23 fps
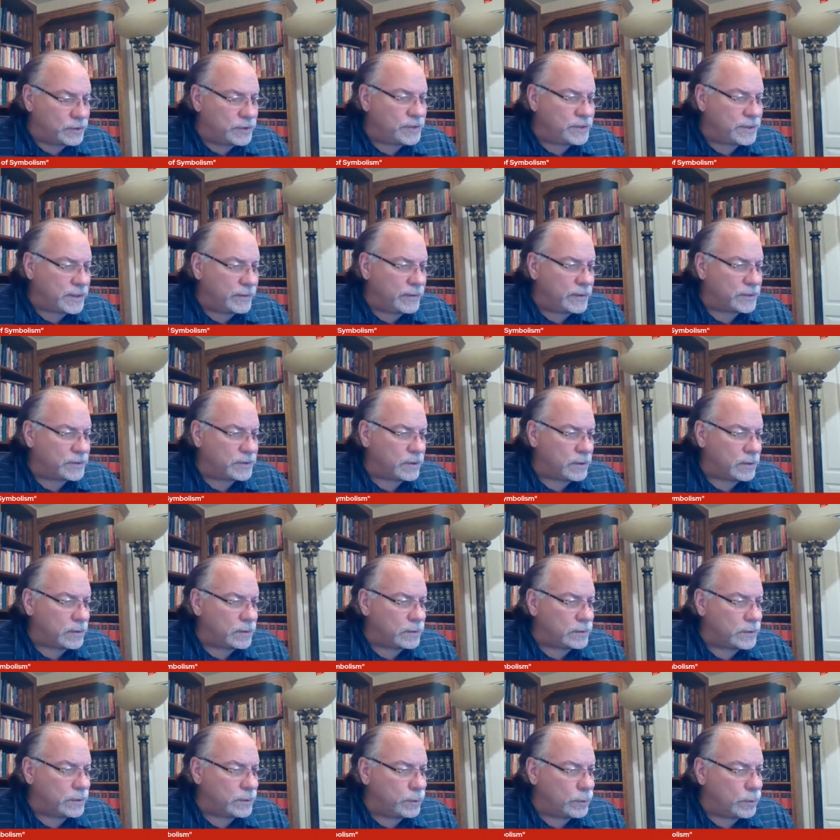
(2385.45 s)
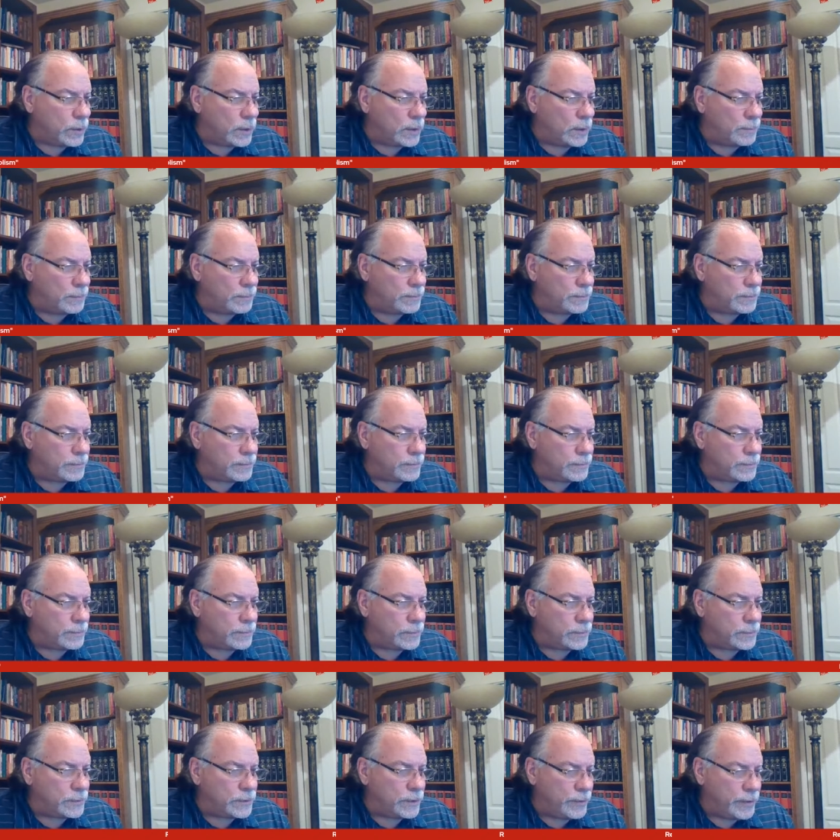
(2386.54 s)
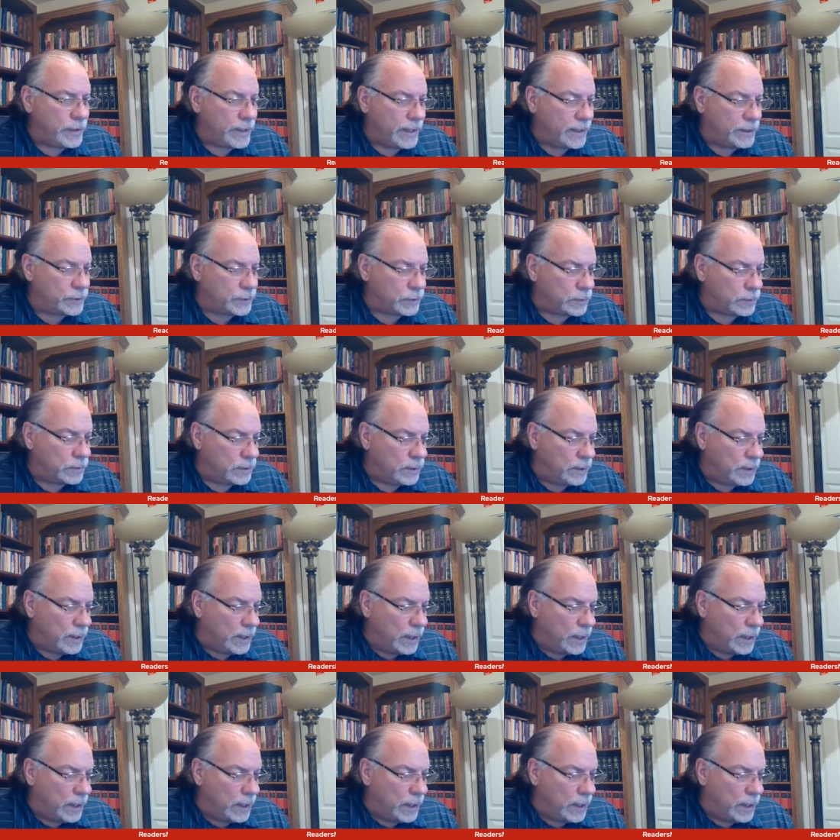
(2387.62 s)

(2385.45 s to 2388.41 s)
she said this to the to um, to the angel.